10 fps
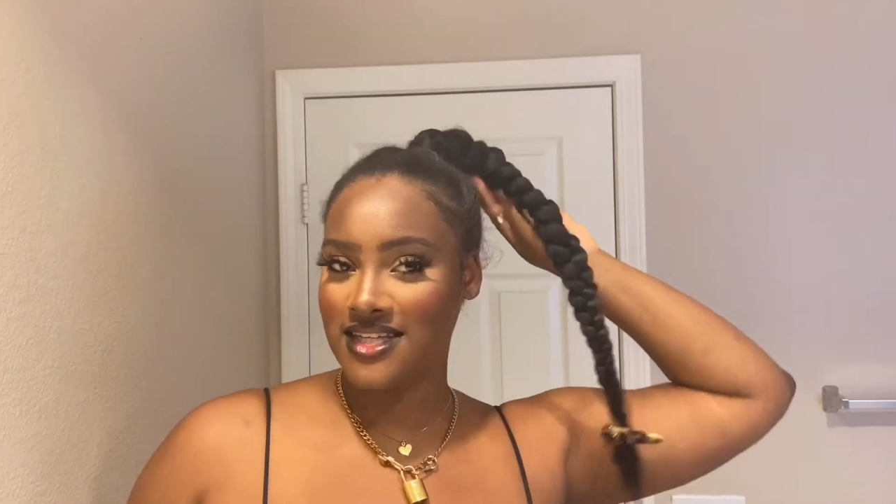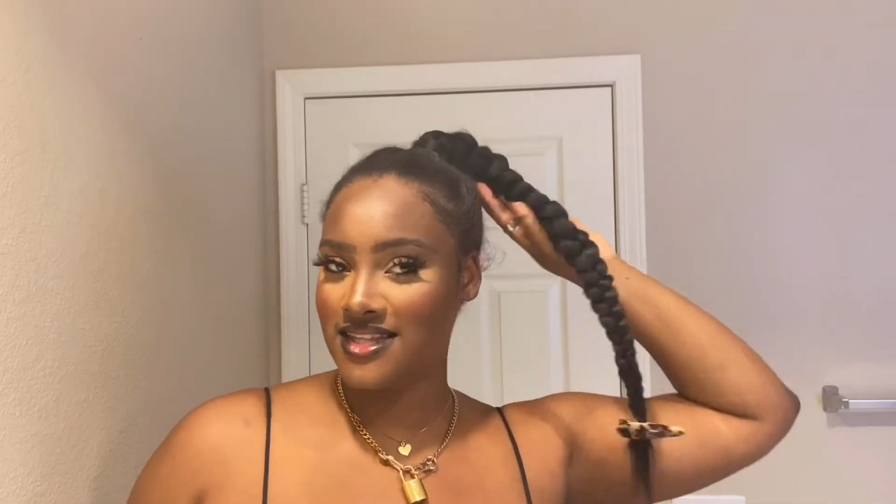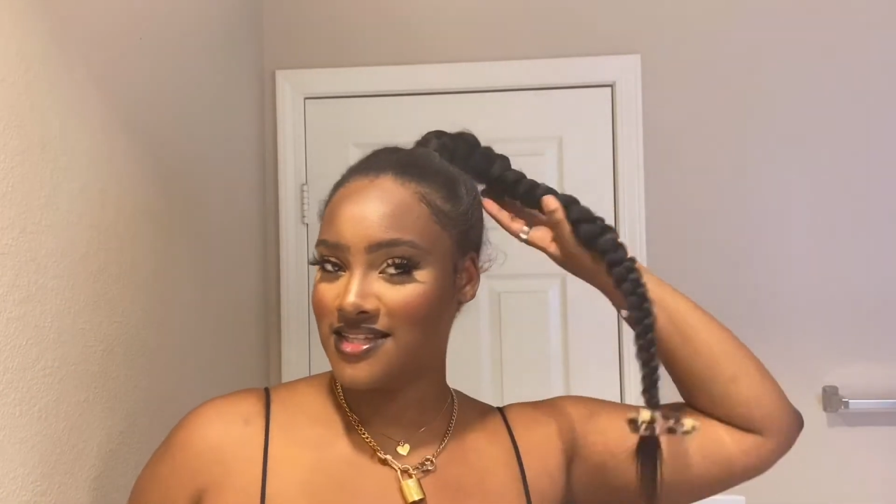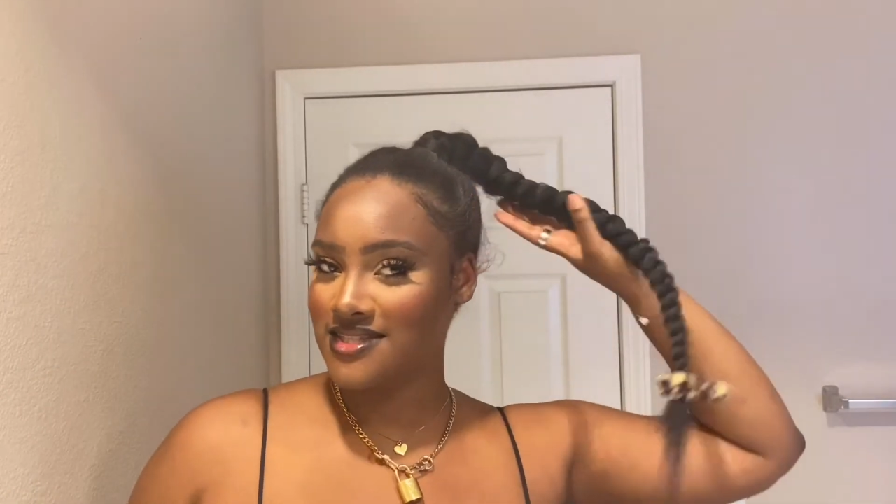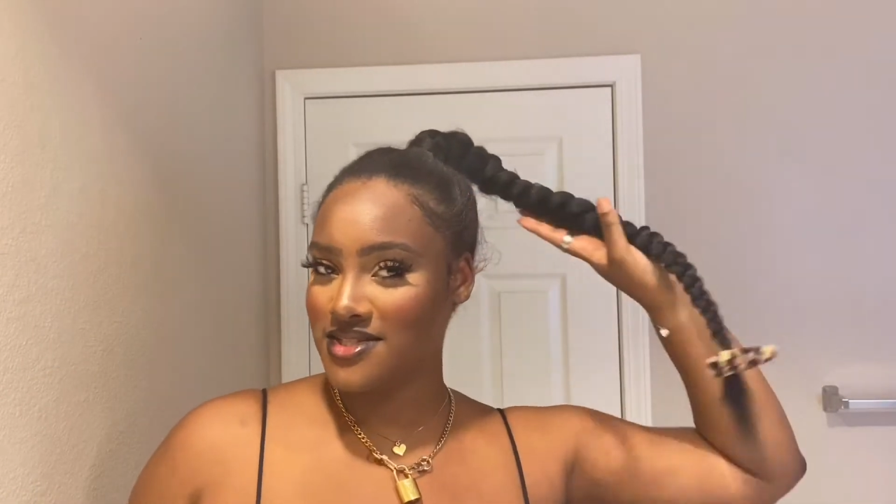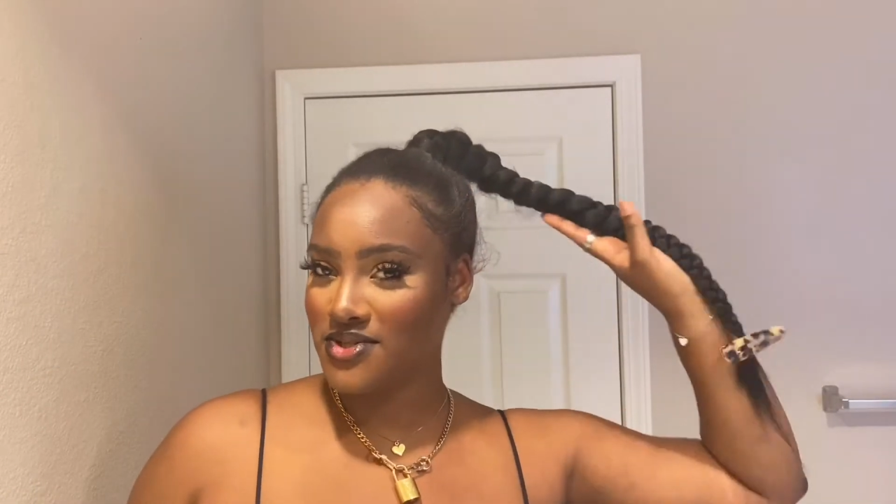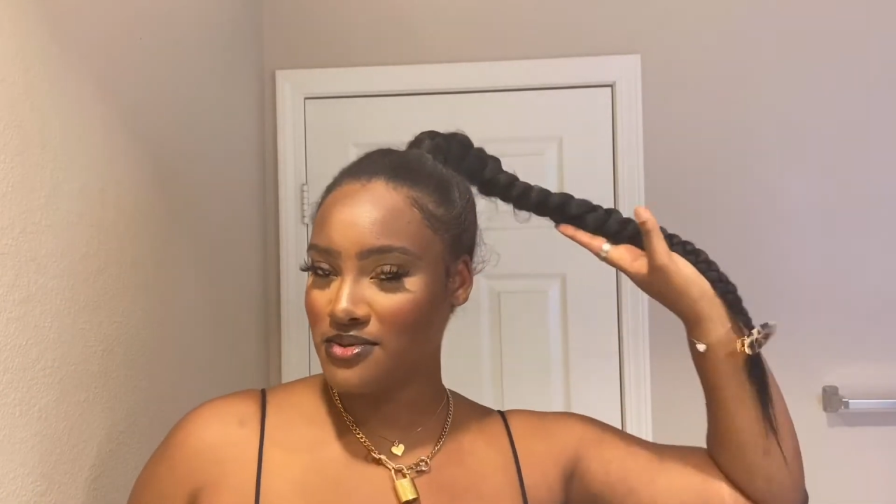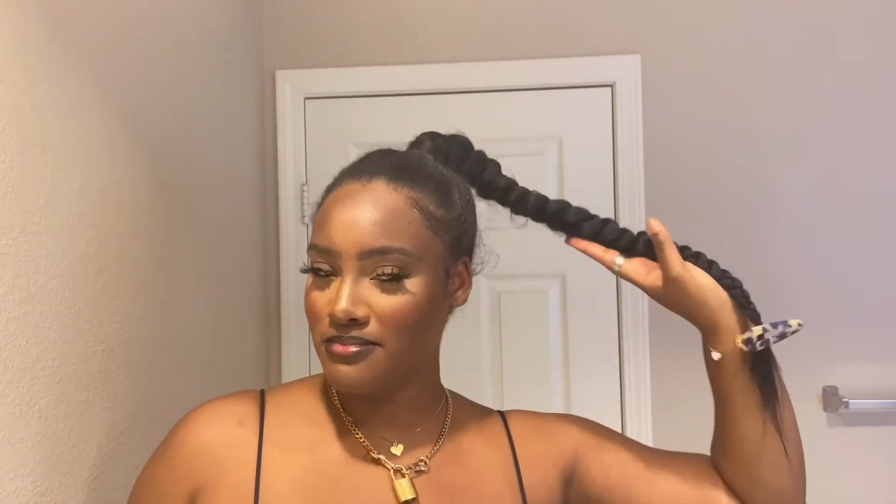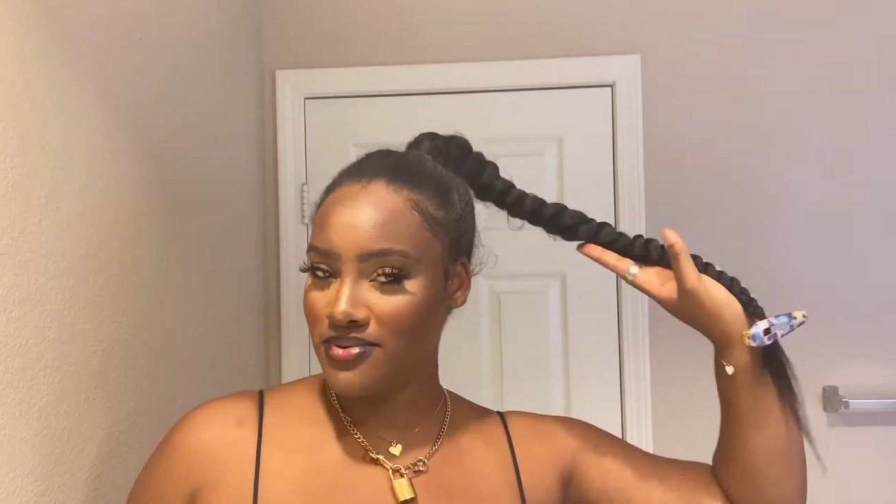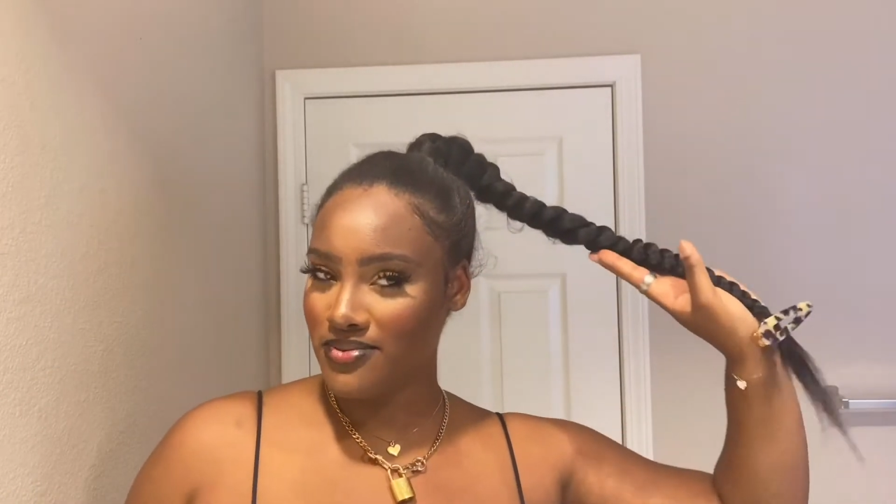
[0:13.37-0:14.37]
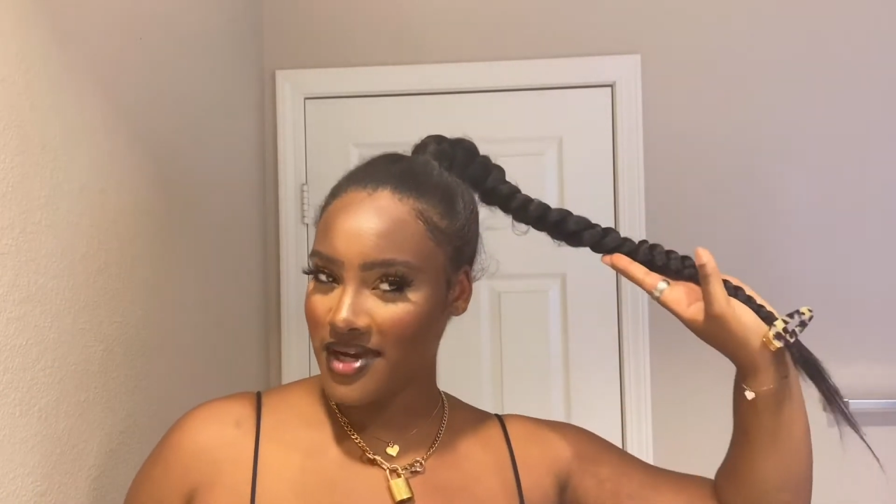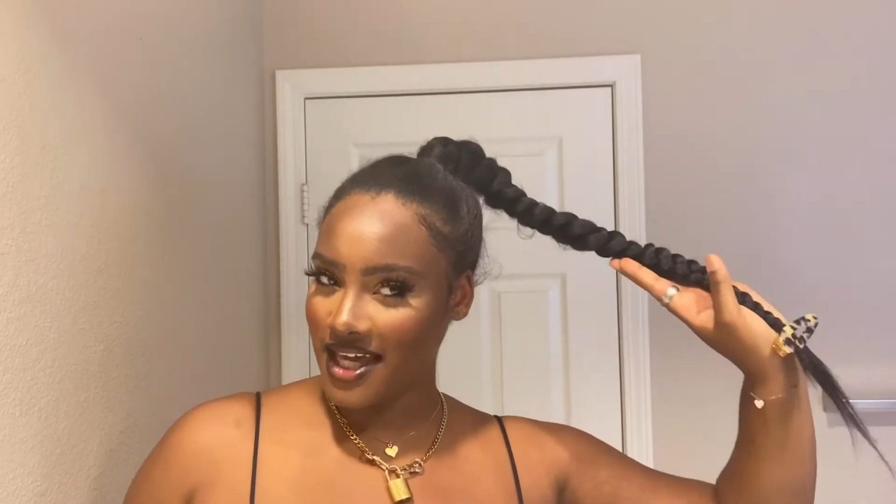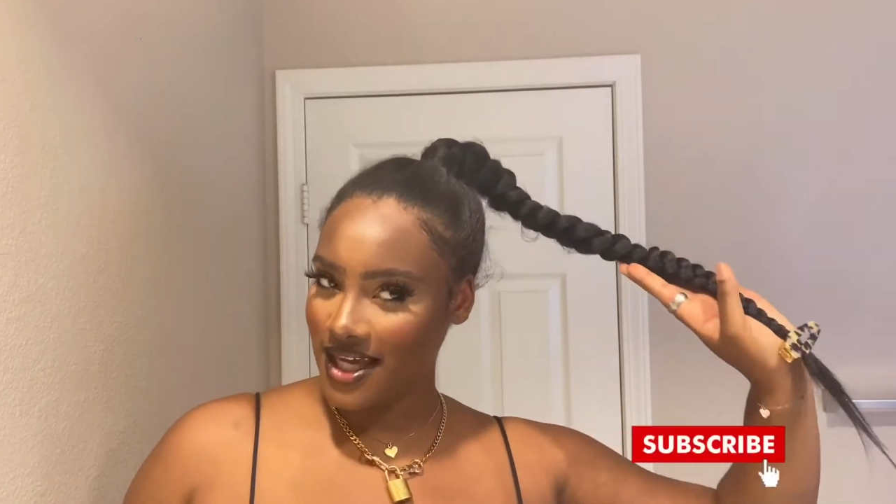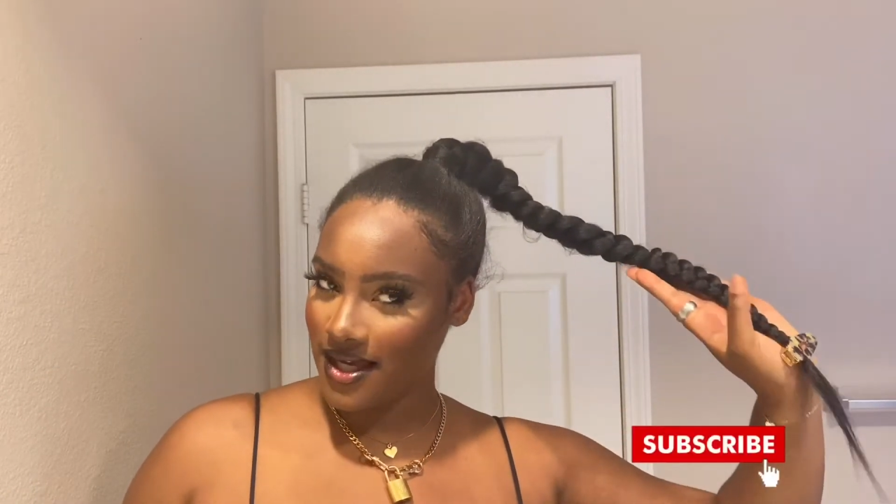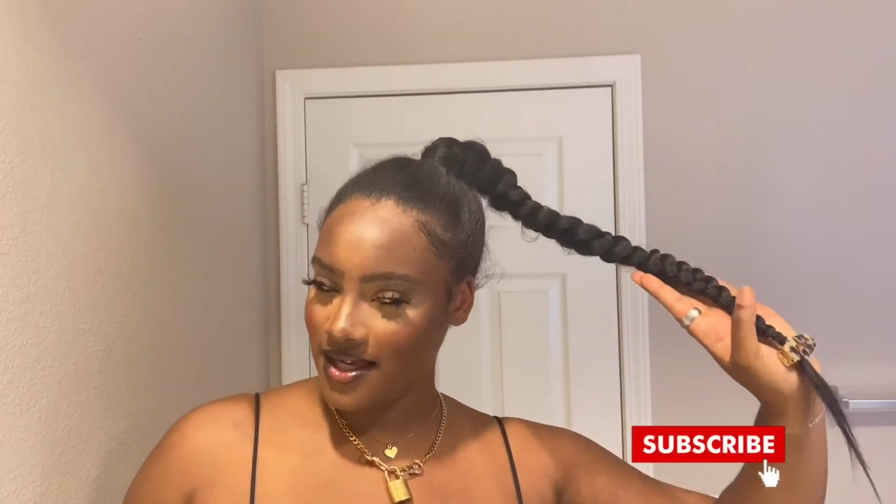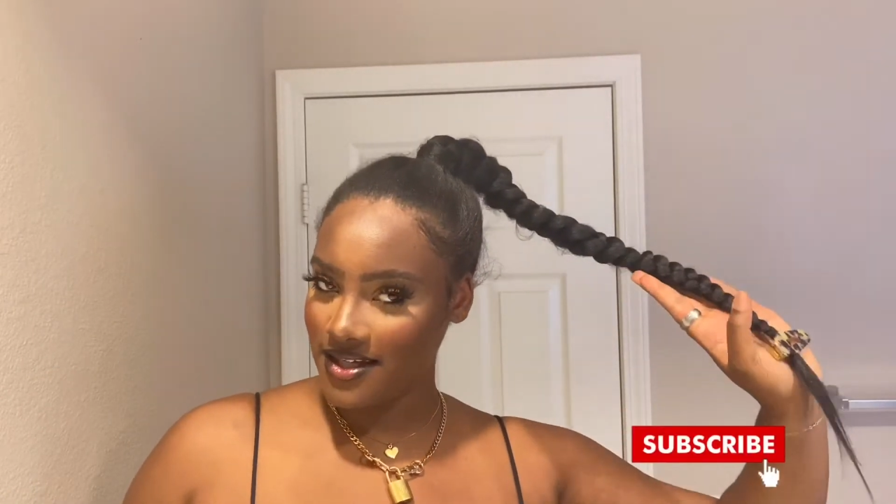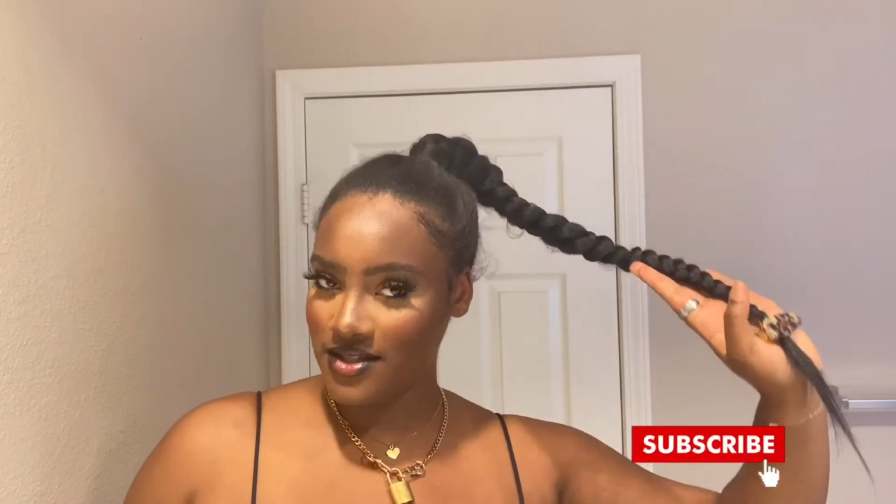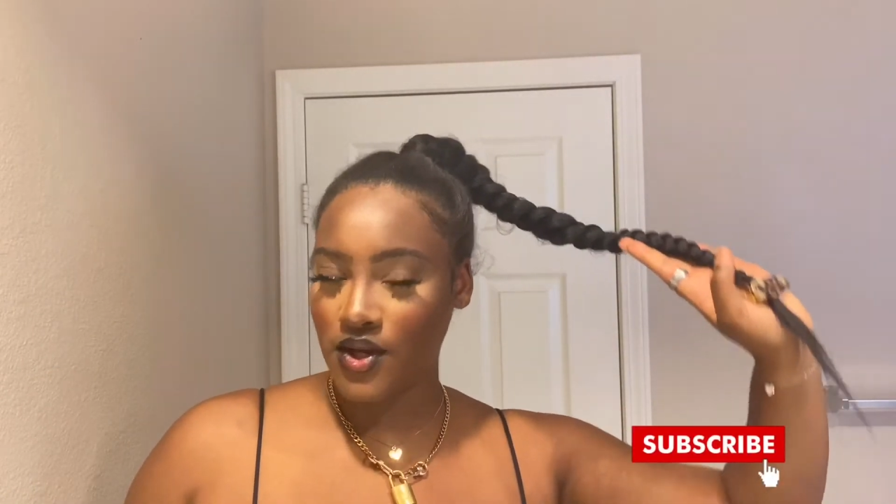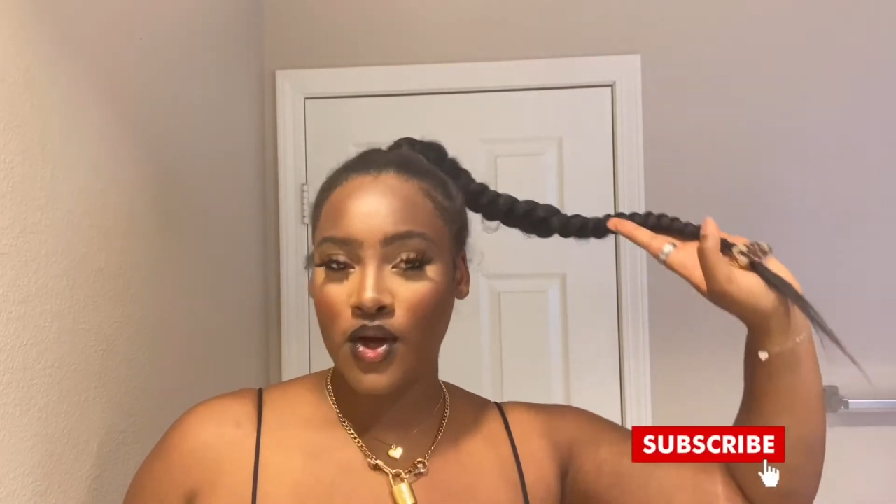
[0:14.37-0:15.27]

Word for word: this little braid